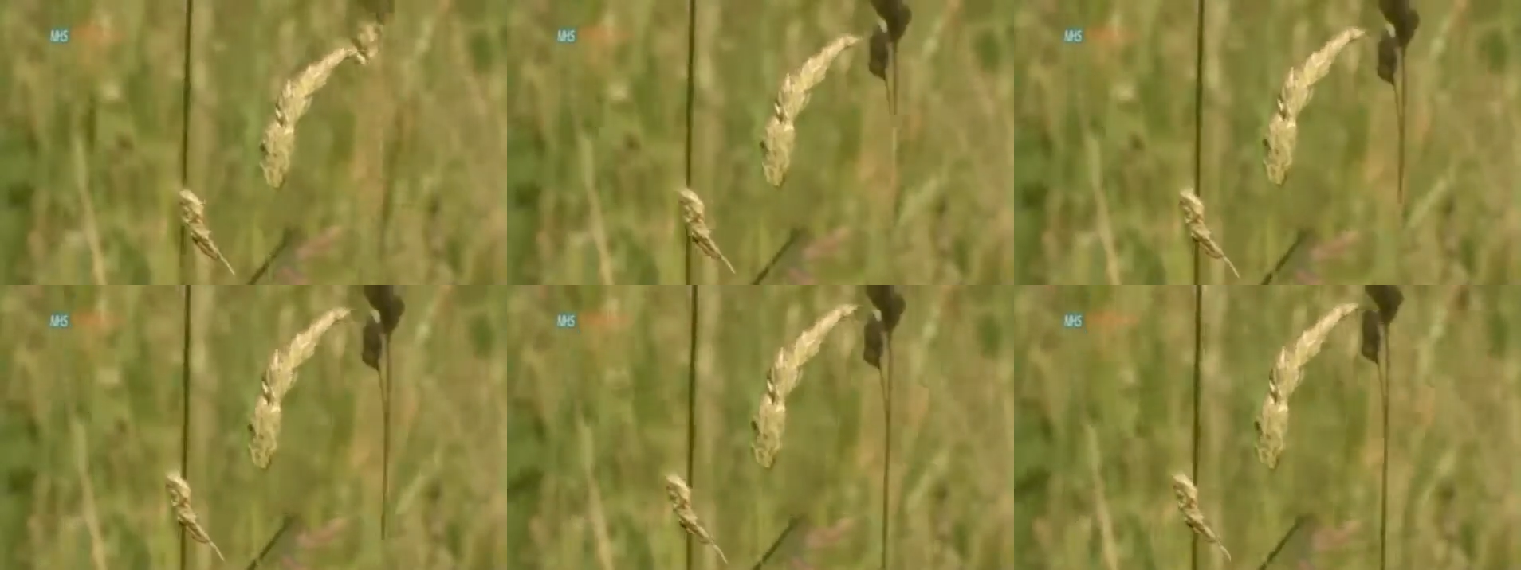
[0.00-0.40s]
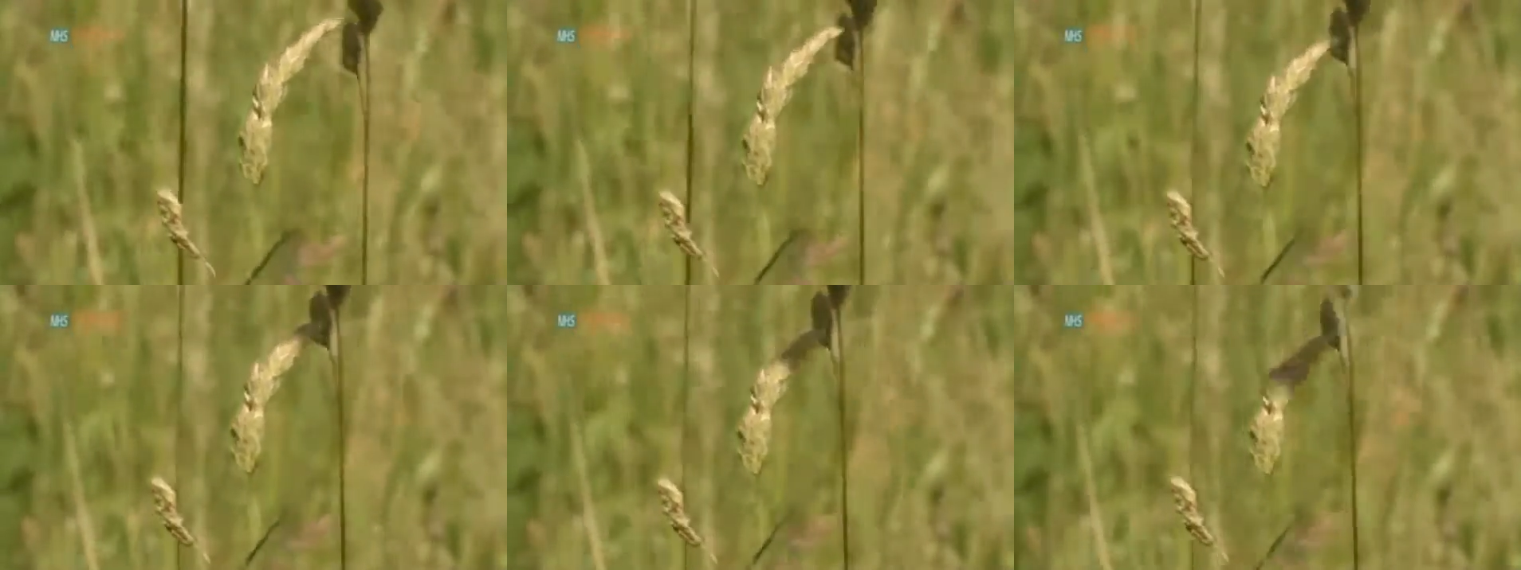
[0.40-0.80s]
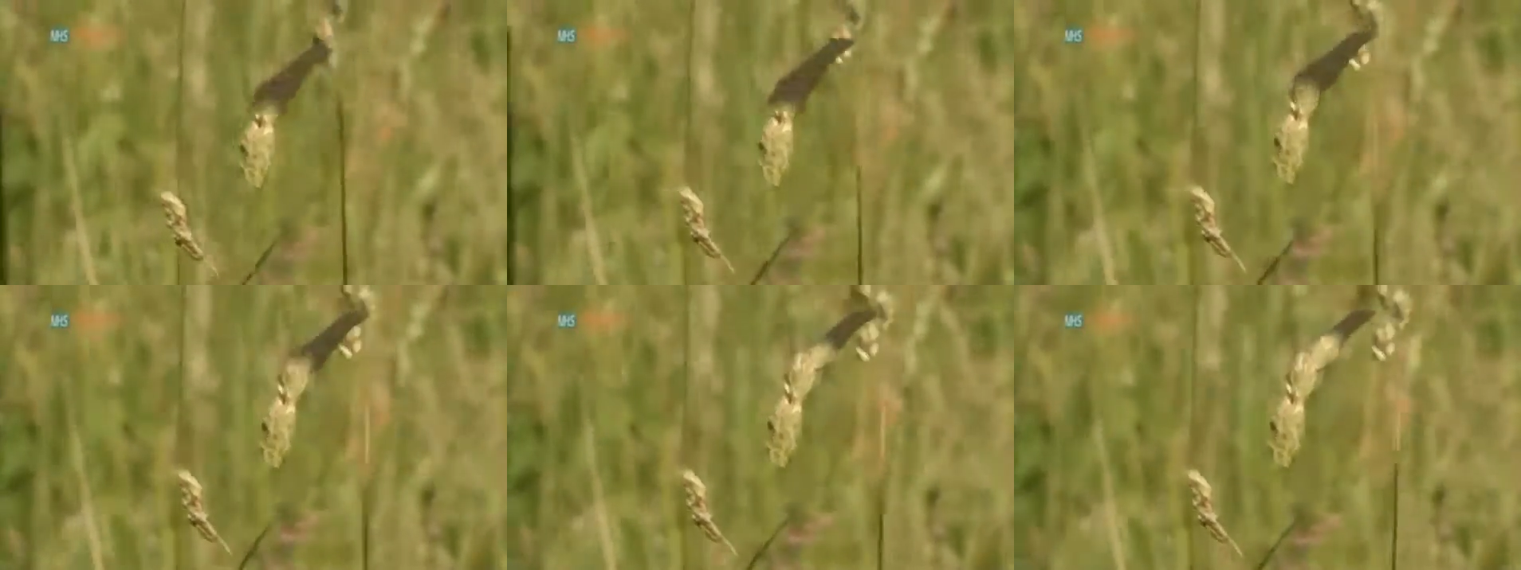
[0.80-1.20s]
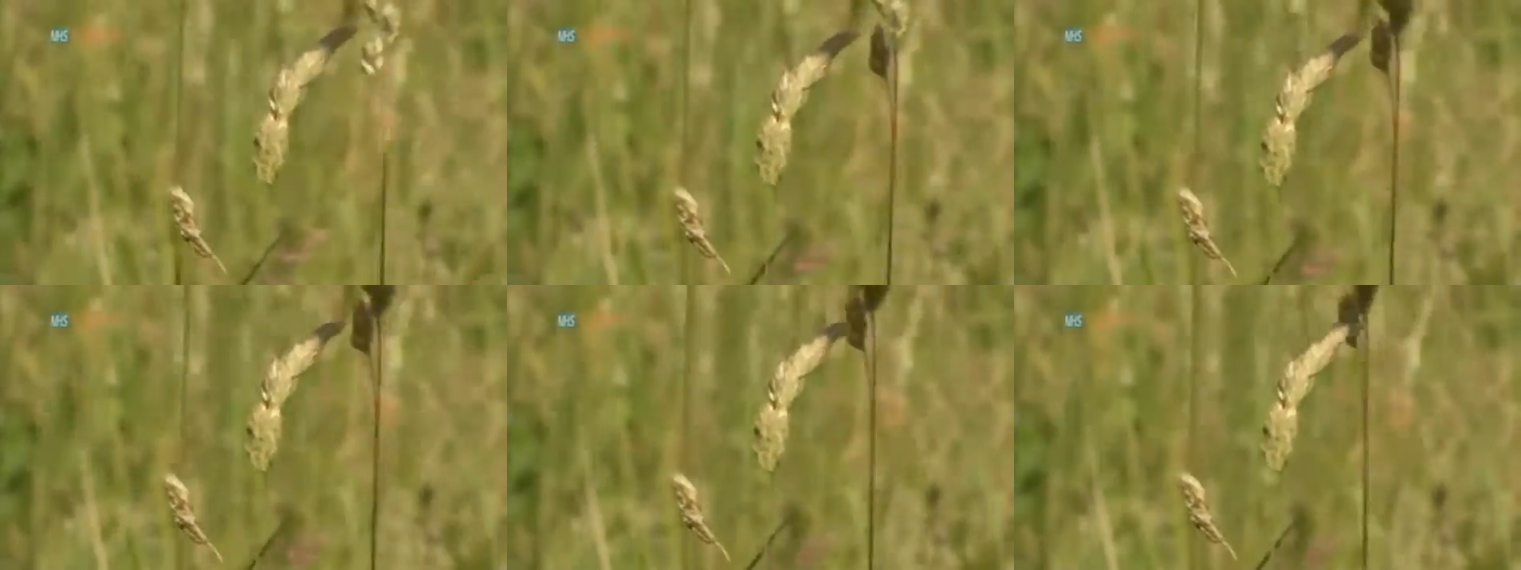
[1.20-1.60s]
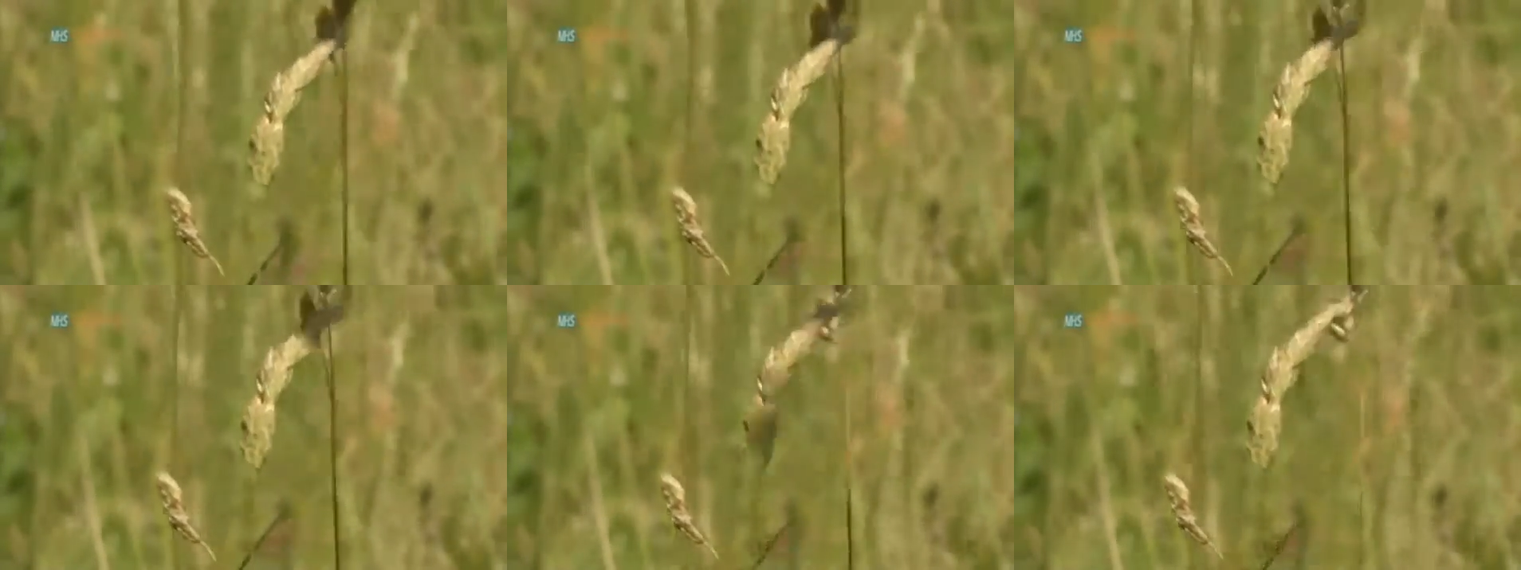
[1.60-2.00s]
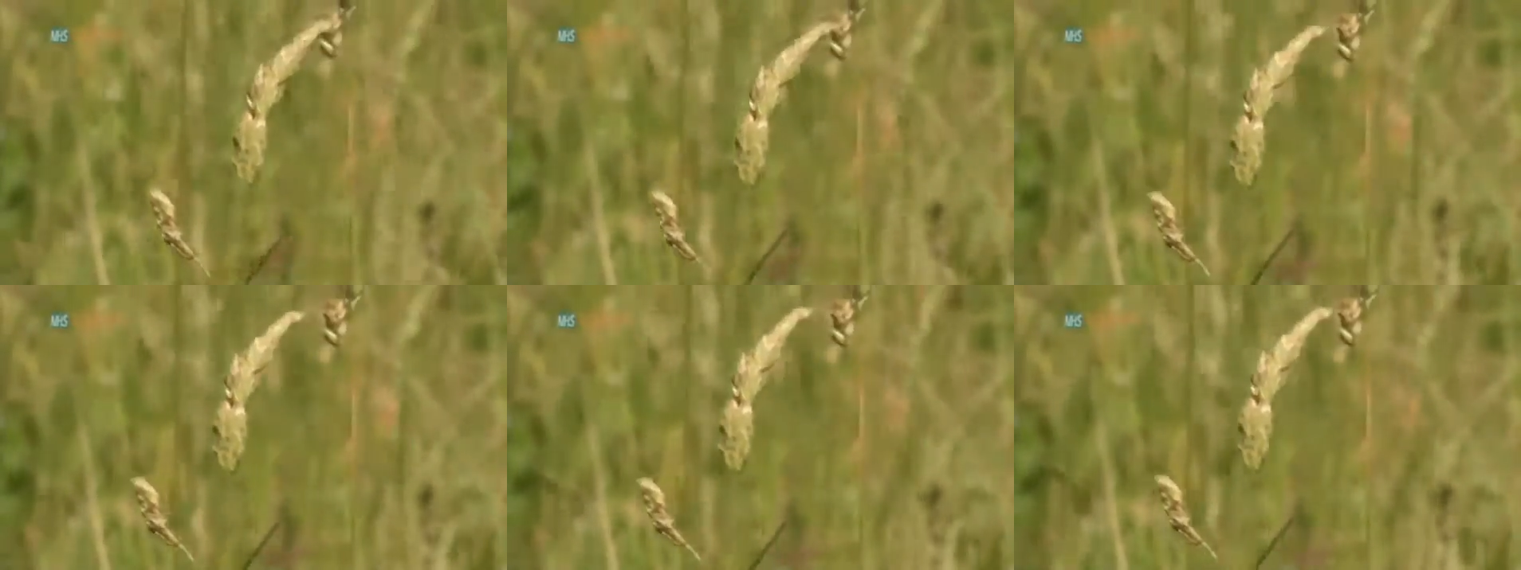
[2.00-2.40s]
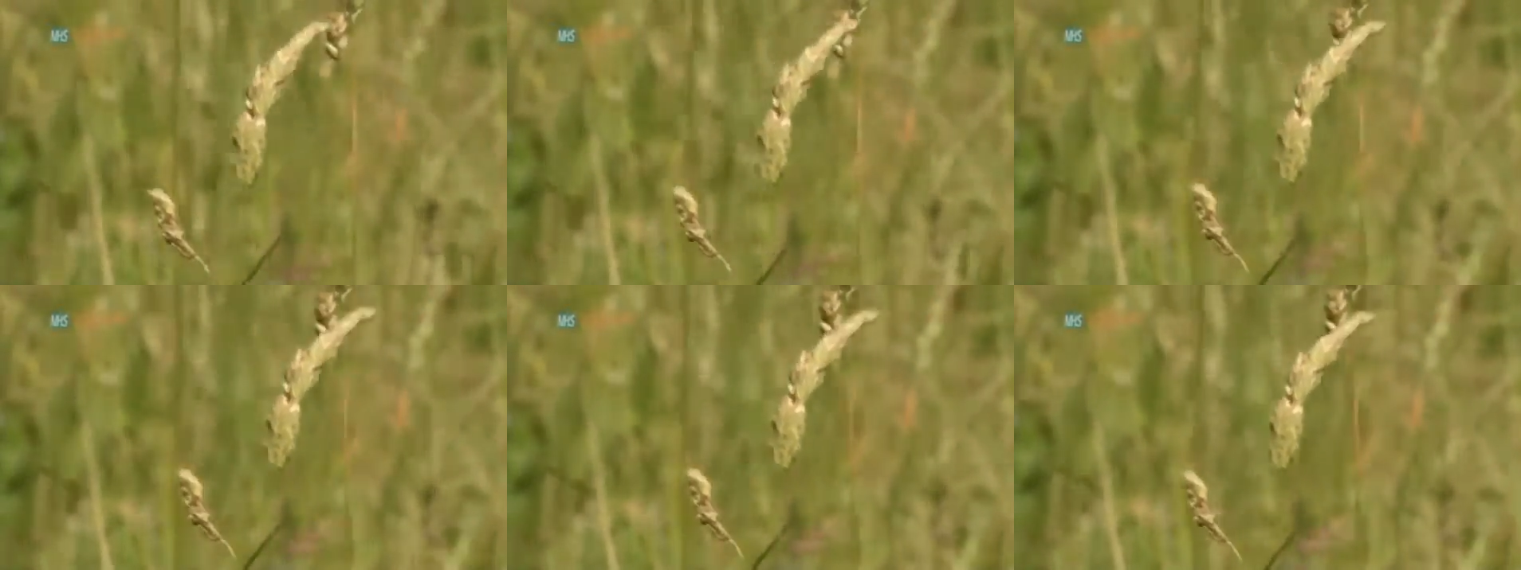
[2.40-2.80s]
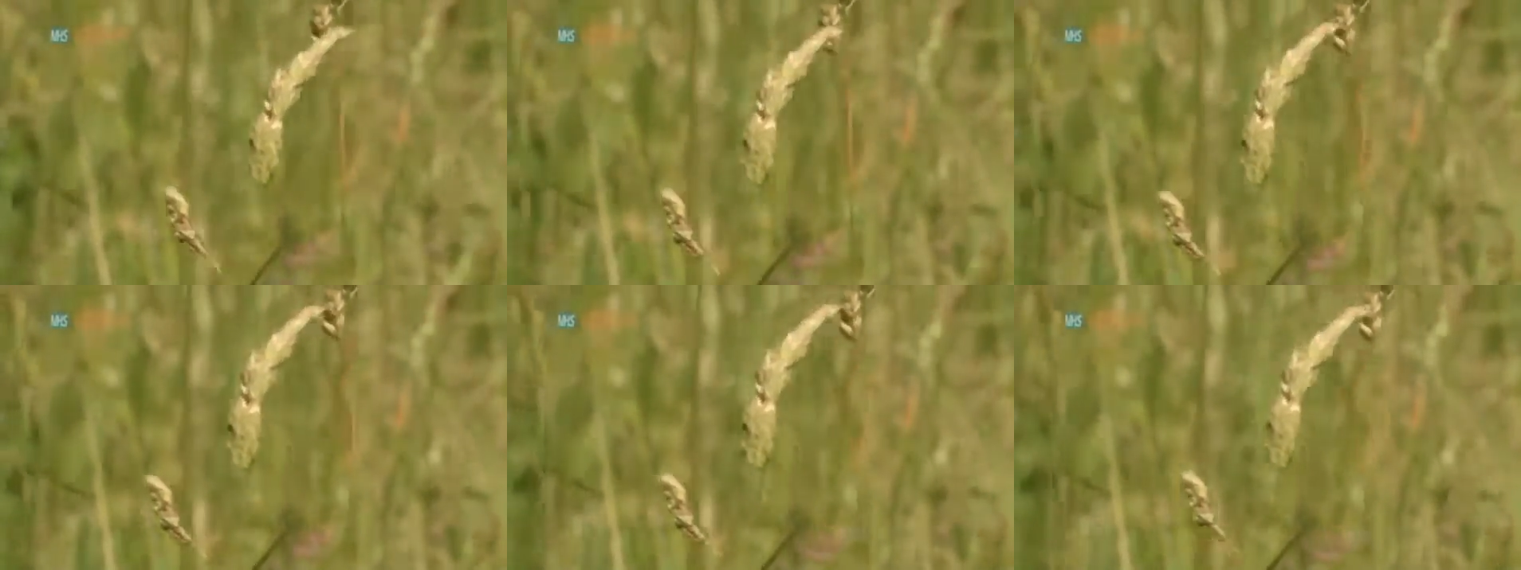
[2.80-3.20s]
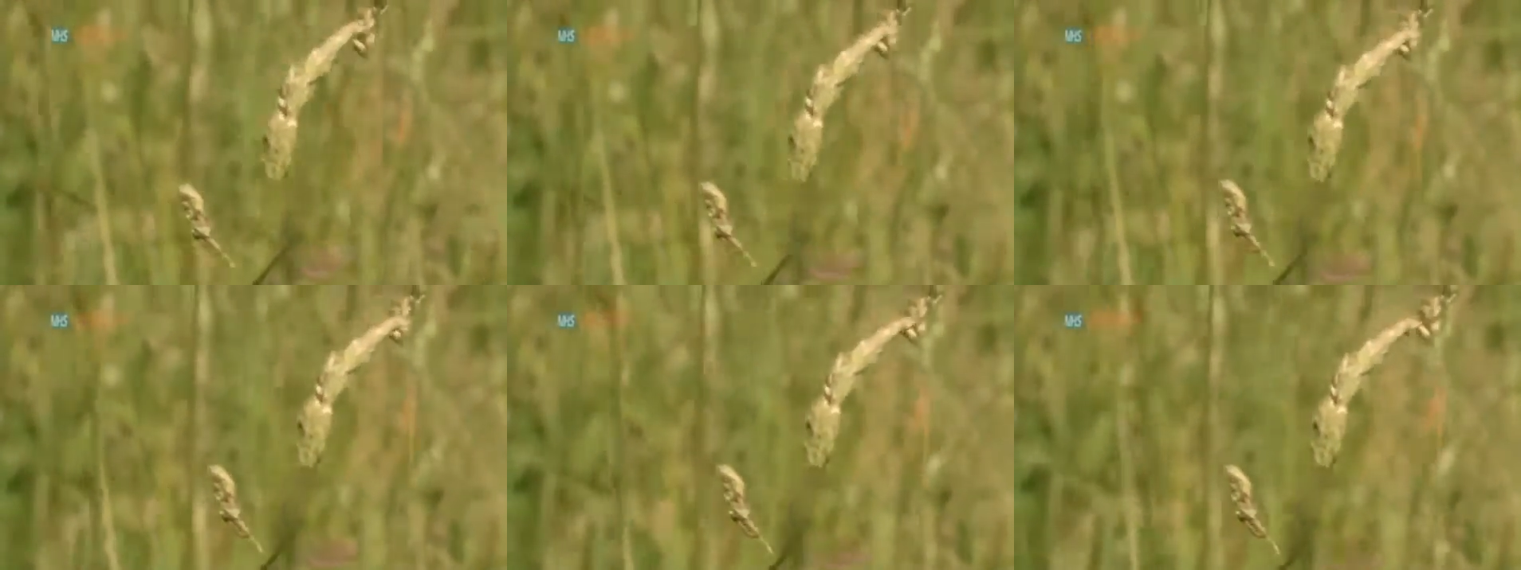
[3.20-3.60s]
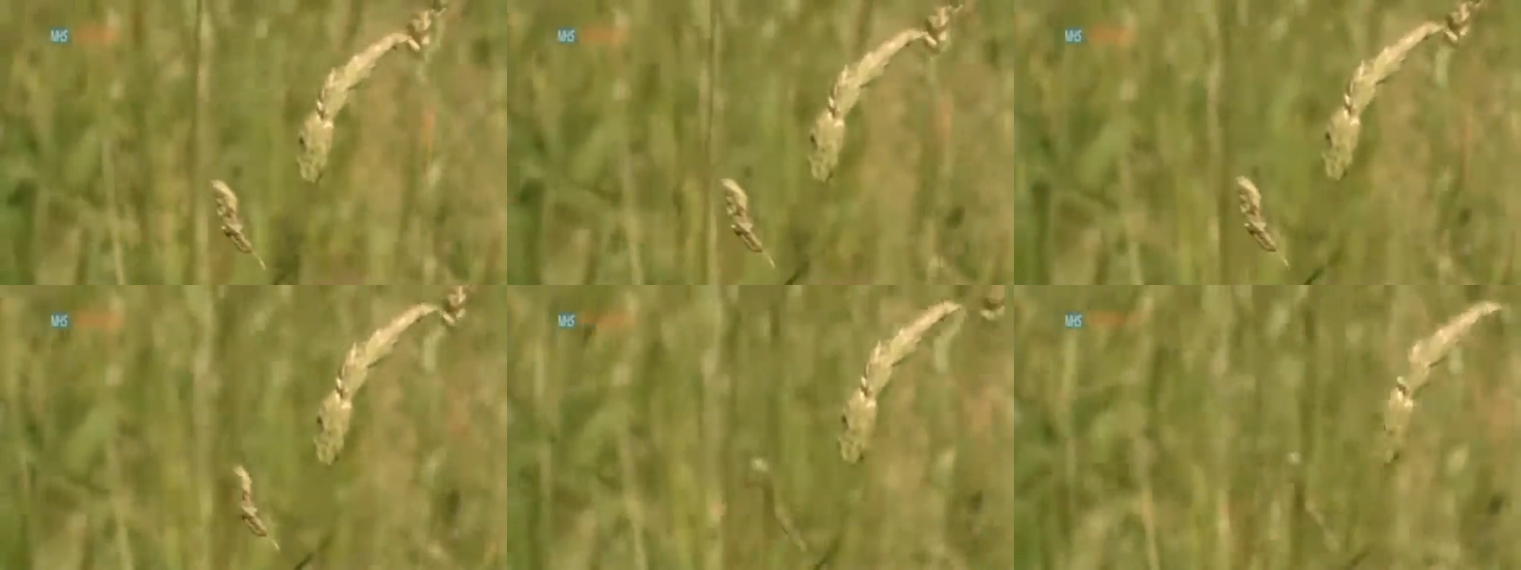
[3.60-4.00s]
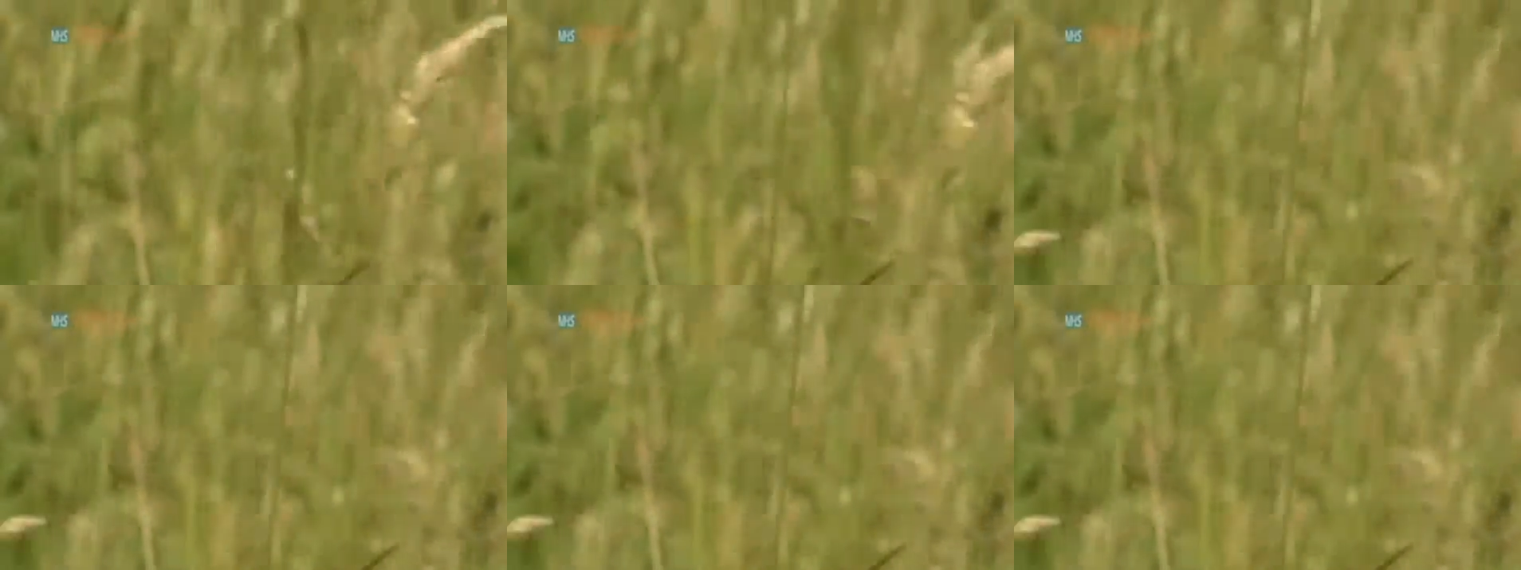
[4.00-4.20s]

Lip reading: Nobody's mouth can be seen.